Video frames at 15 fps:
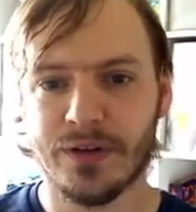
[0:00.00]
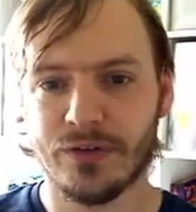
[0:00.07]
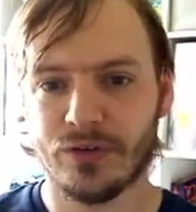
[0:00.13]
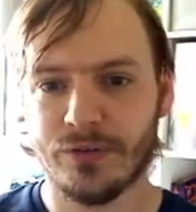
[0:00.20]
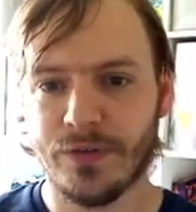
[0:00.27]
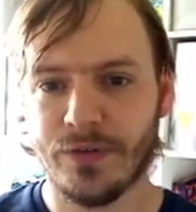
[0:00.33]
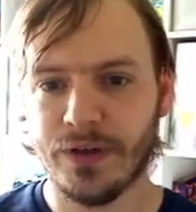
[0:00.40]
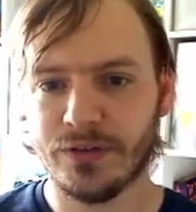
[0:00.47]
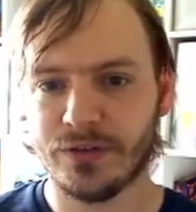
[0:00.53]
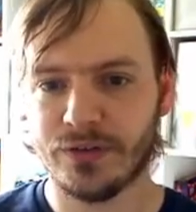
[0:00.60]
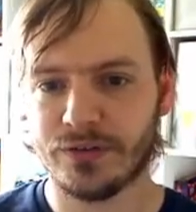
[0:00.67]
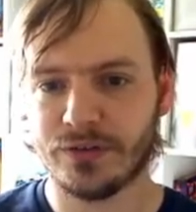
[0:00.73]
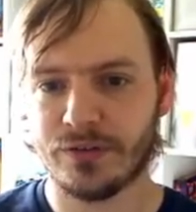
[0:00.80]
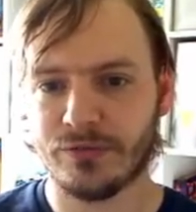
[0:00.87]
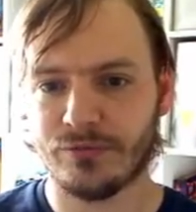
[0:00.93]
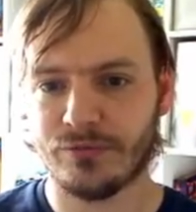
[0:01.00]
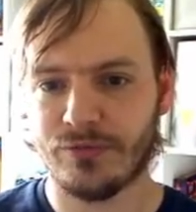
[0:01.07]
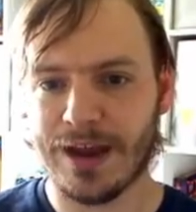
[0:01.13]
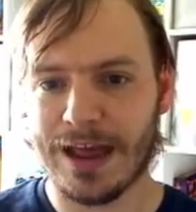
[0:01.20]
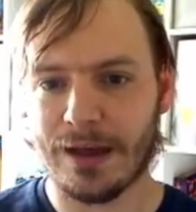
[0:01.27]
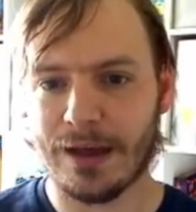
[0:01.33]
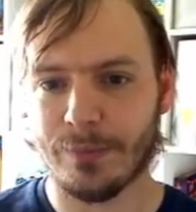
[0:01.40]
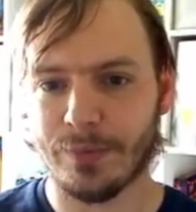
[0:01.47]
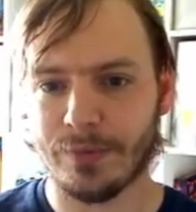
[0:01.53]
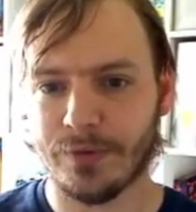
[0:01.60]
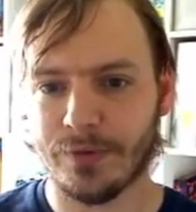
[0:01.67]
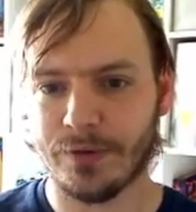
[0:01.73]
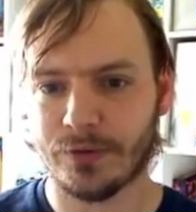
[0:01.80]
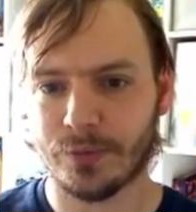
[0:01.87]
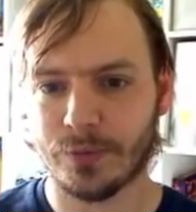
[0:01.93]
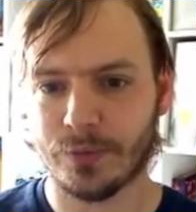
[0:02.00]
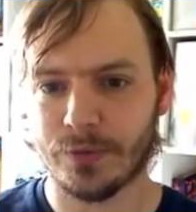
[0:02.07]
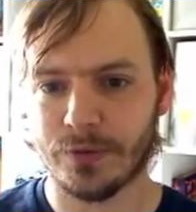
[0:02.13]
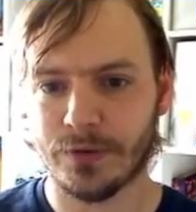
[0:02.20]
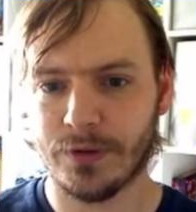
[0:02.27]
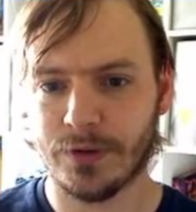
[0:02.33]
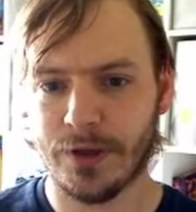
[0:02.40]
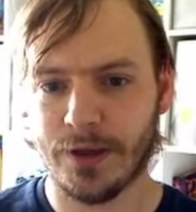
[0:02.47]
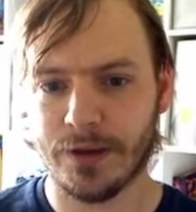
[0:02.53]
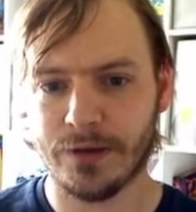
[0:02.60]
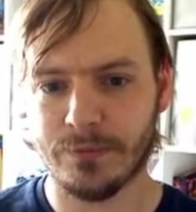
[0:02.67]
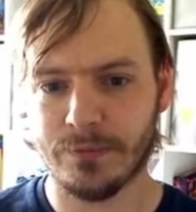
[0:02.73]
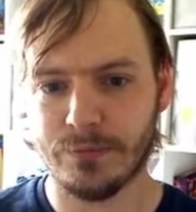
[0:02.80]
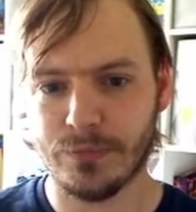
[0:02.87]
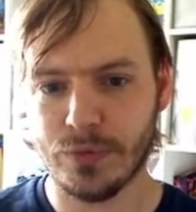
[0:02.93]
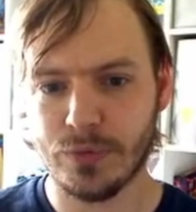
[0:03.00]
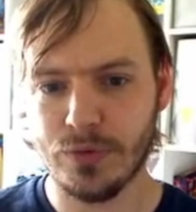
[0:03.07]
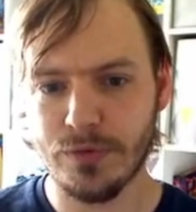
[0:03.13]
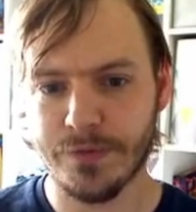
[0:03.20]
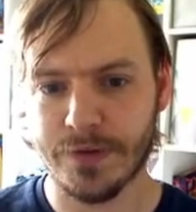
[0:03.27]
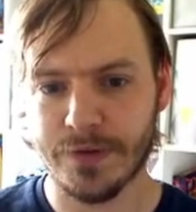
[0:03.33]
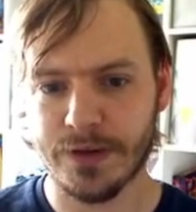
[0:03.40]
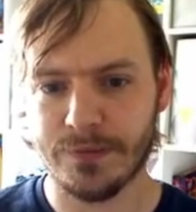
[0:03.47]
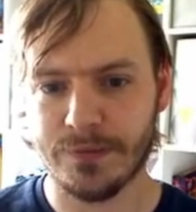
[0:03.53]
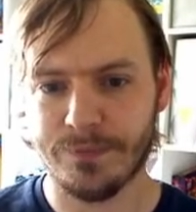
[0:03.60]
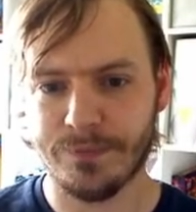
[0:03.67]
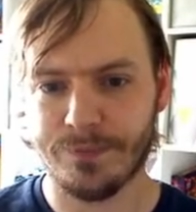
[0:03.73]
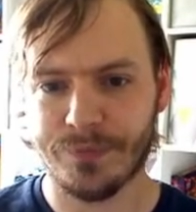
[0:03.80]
So if I just grab this one and move it,